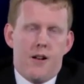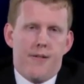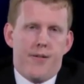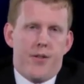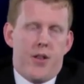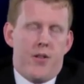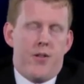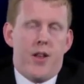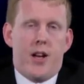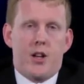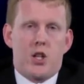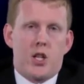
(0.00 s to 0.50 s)

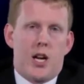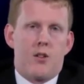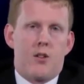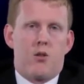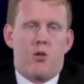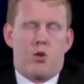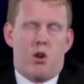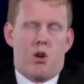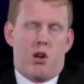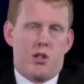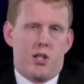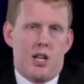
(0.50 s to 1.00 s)
then that change
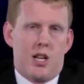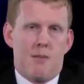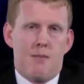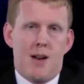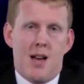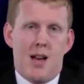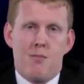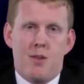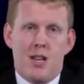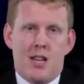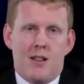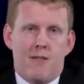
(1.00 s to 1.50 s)
of trustee
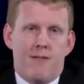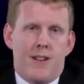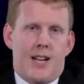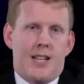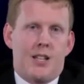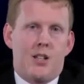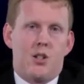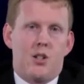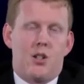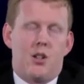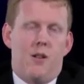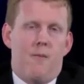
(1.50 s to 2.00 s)
may be
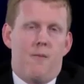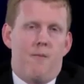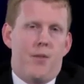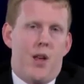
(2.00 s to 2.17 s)
invalid,